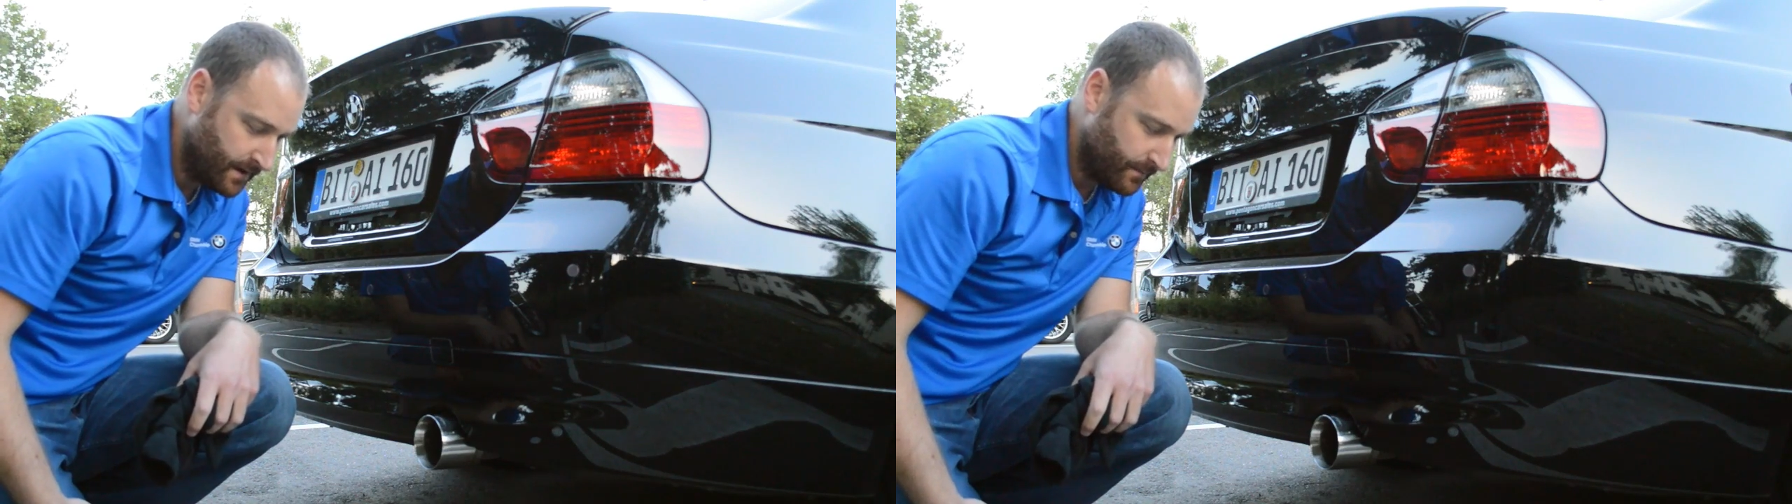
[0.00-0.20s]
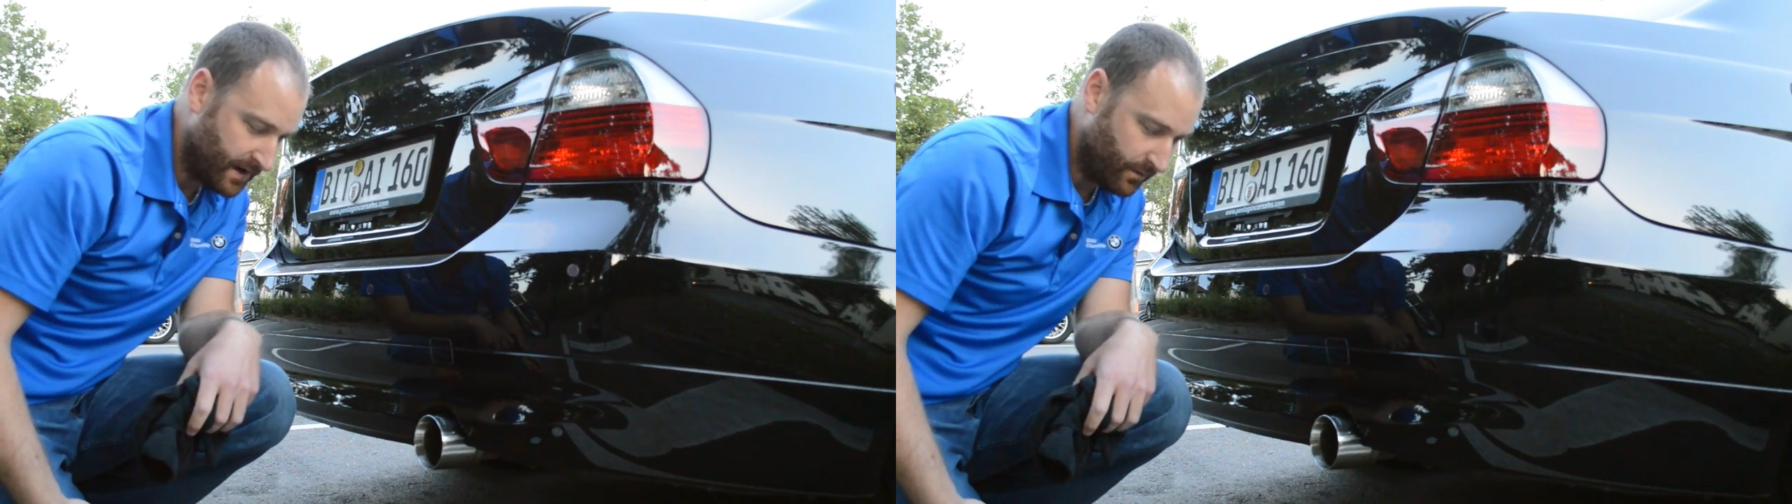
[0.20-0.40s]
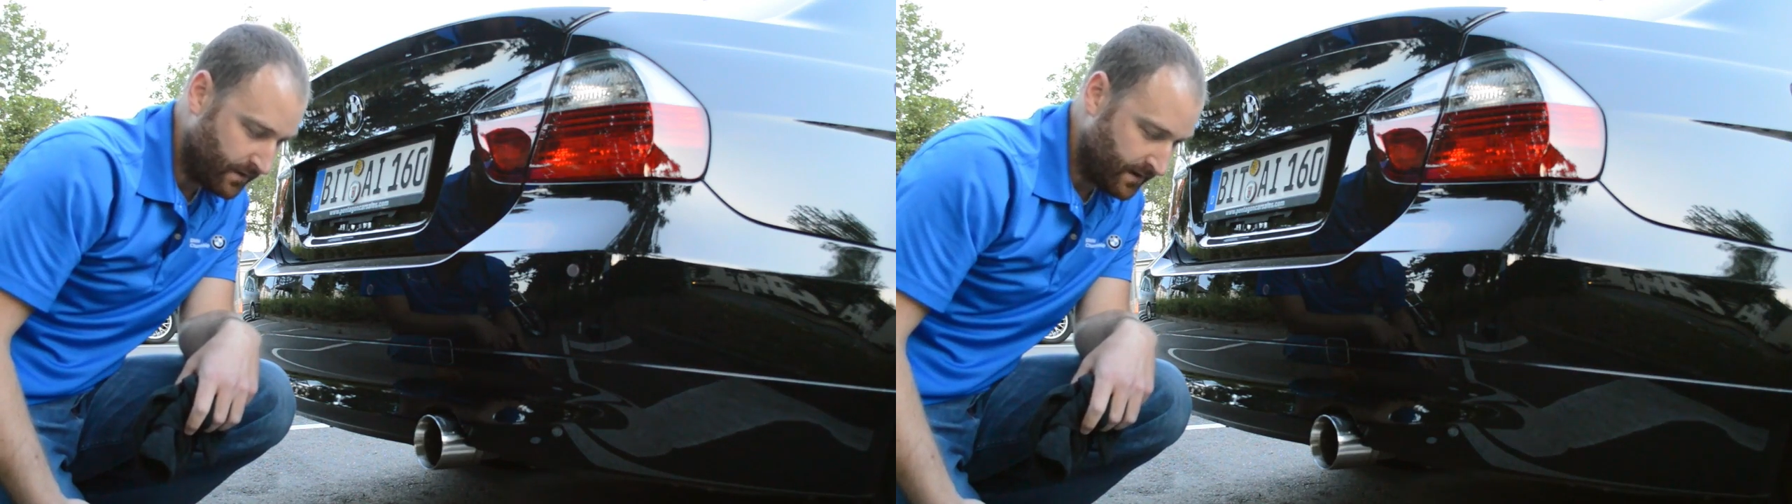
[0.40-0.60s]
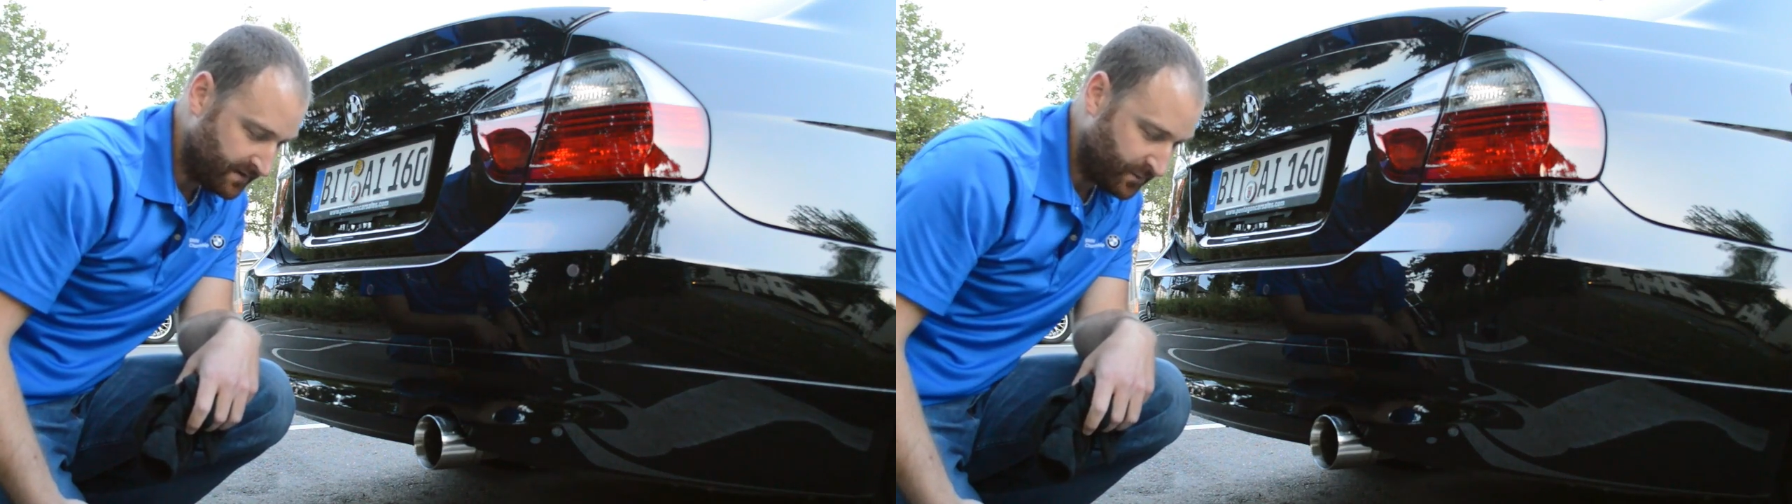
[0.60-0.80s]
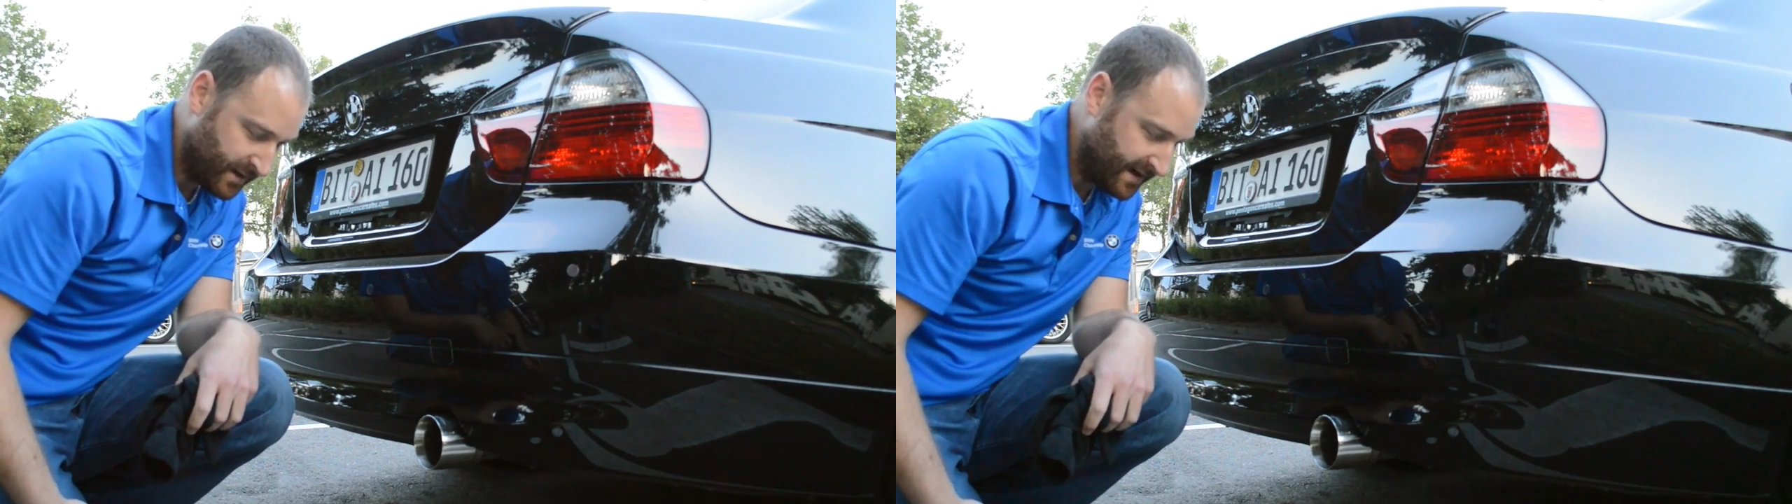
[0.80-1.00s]
But with
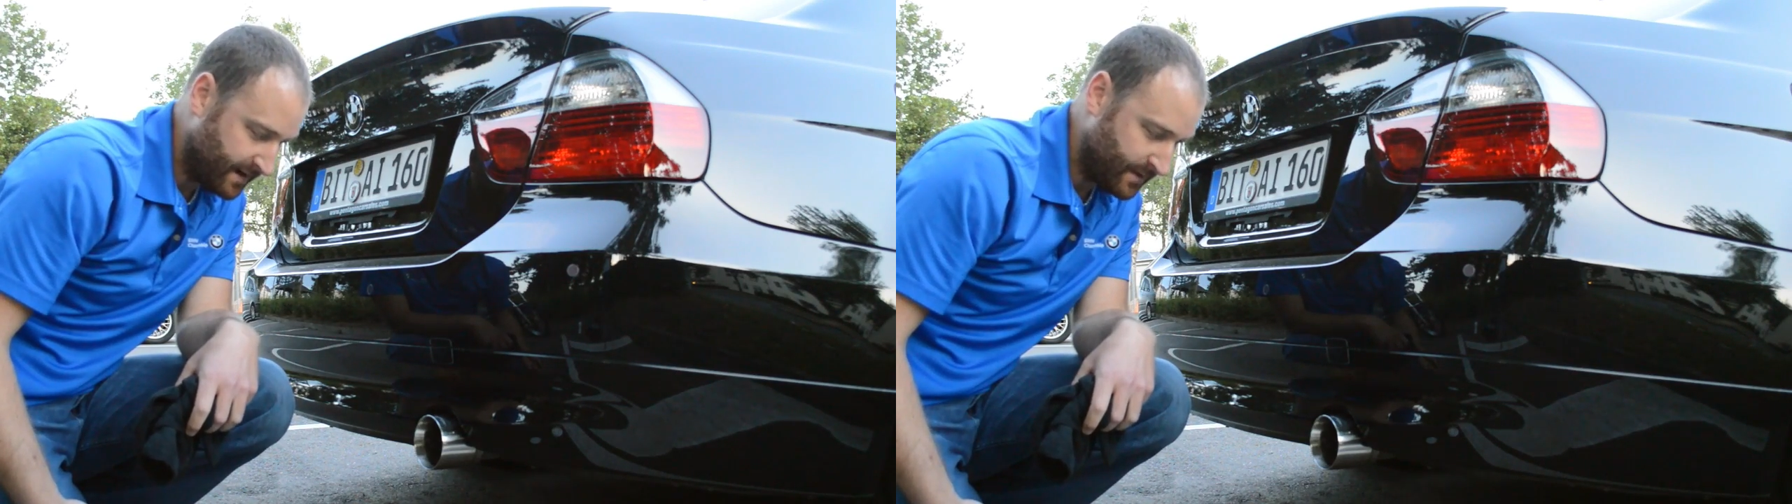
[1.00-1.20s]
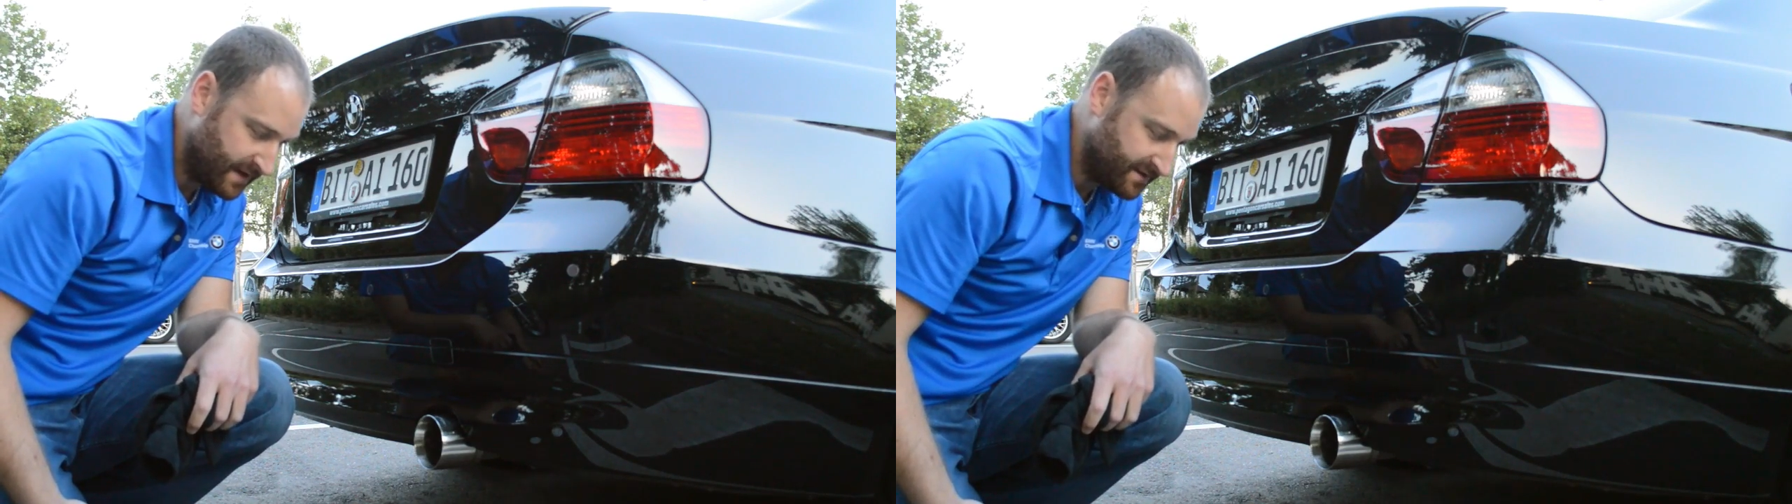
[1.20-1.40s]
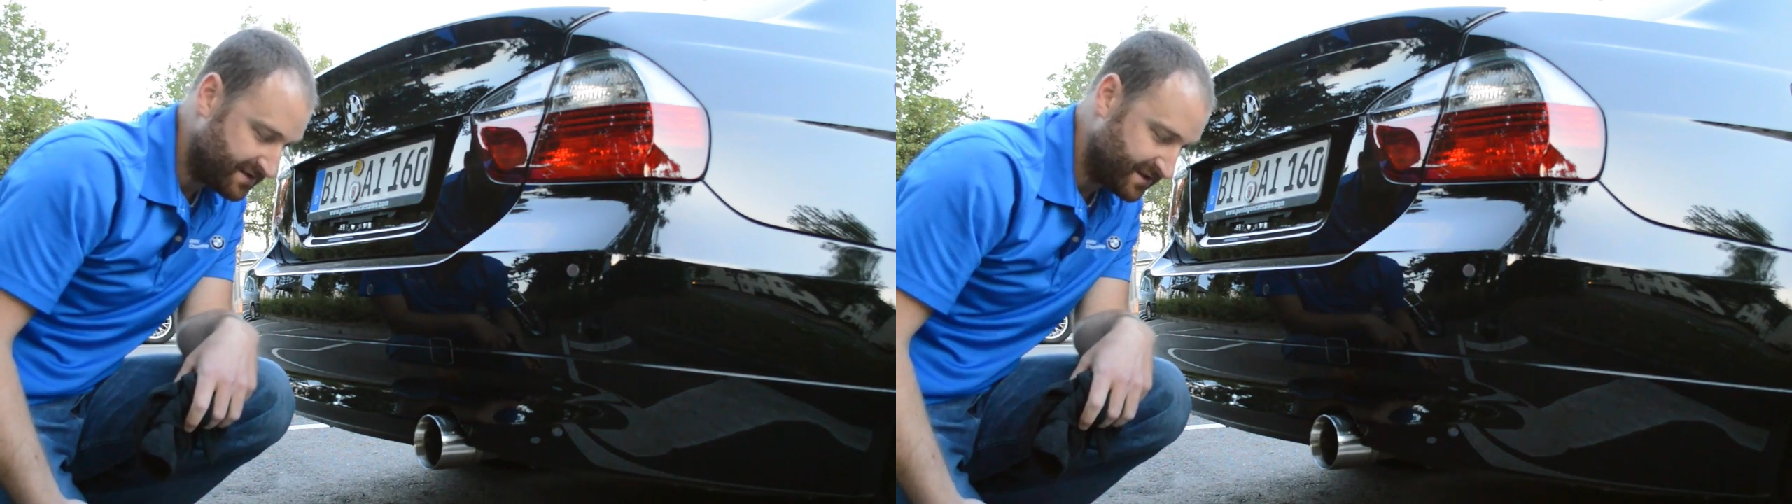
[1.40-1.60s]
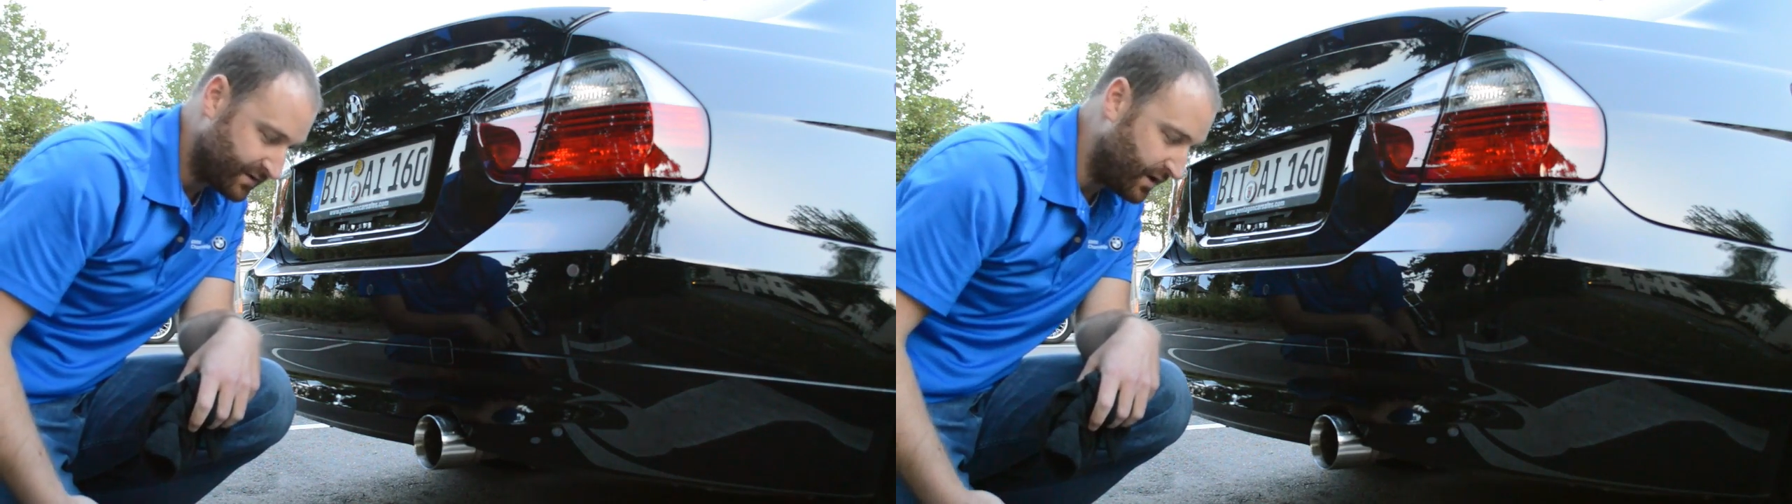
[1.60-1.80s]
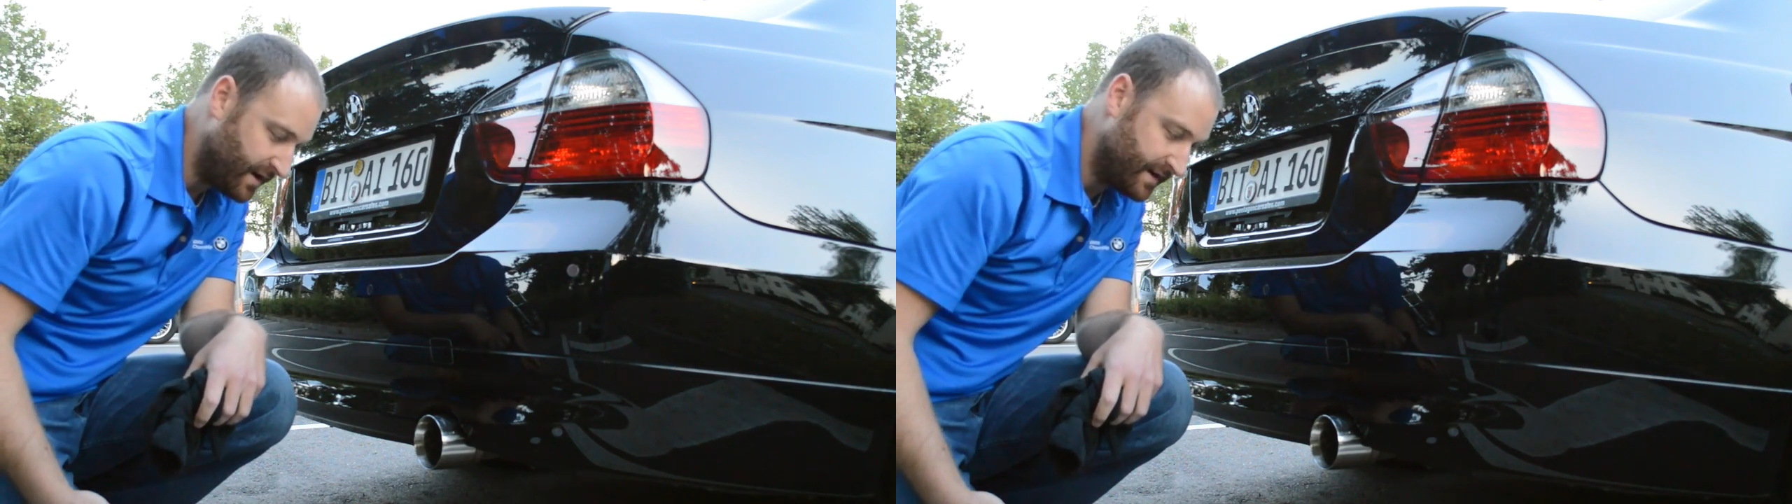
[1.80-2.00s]
this one, I mean, it's just
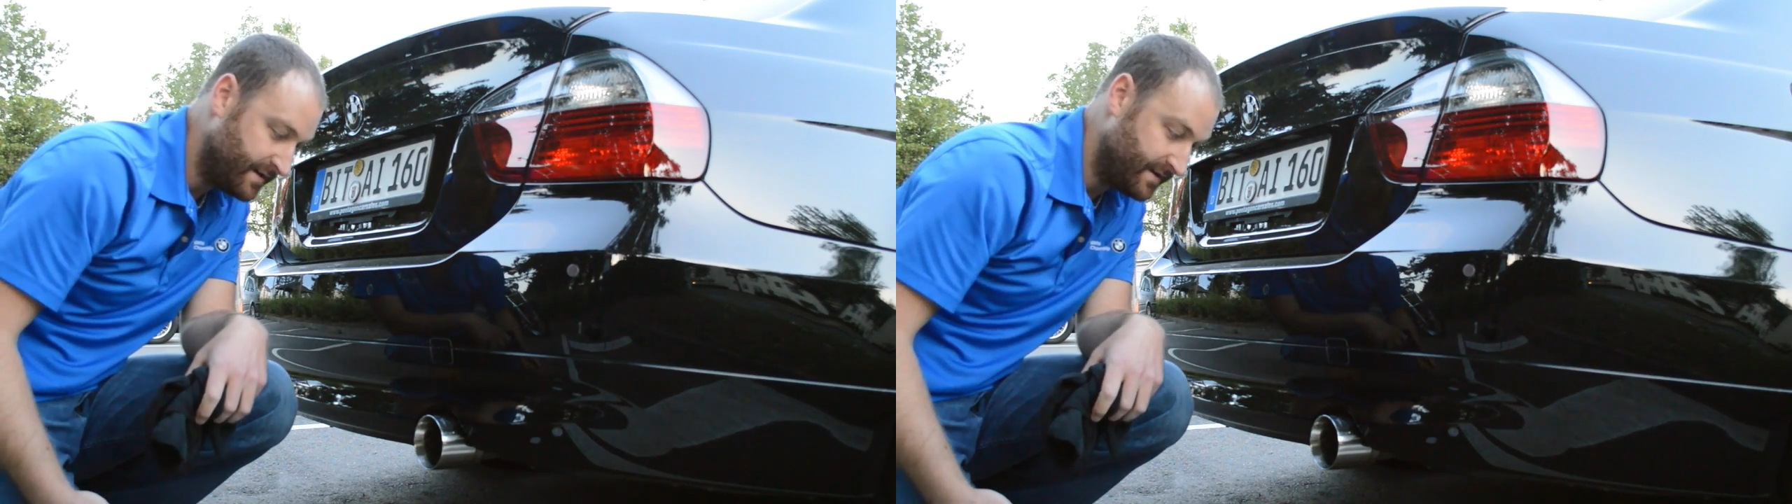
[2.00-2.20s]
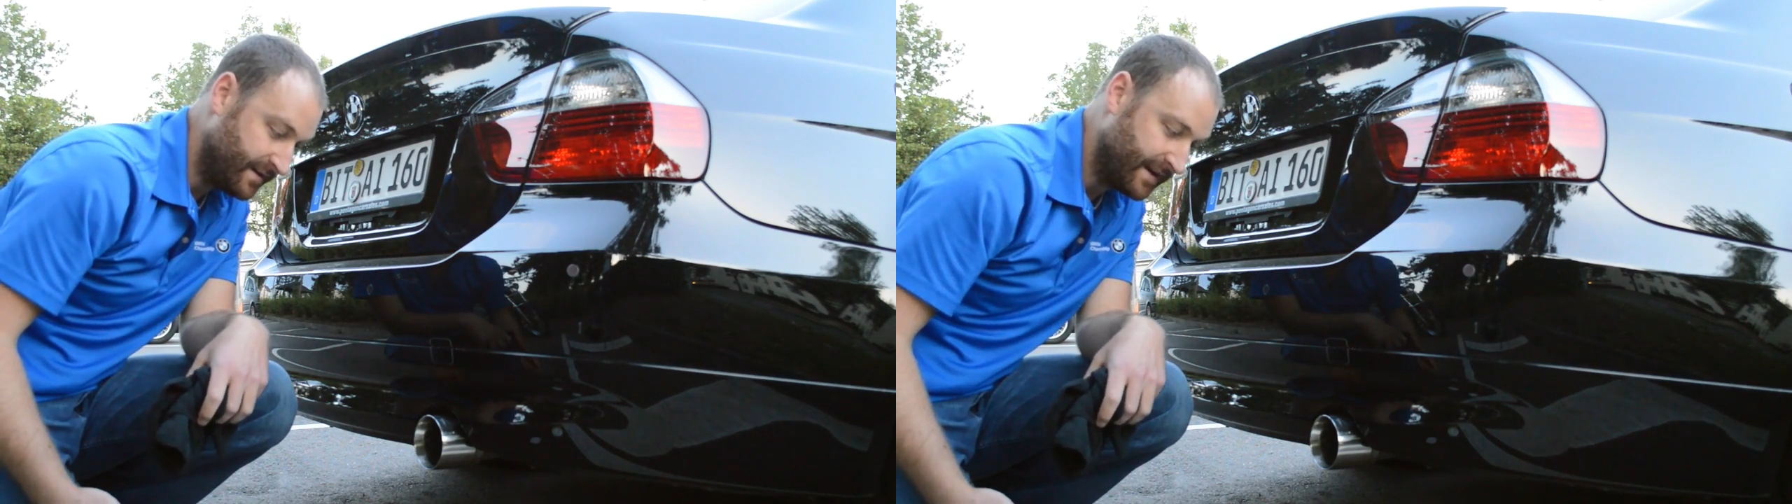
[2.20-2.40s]
on,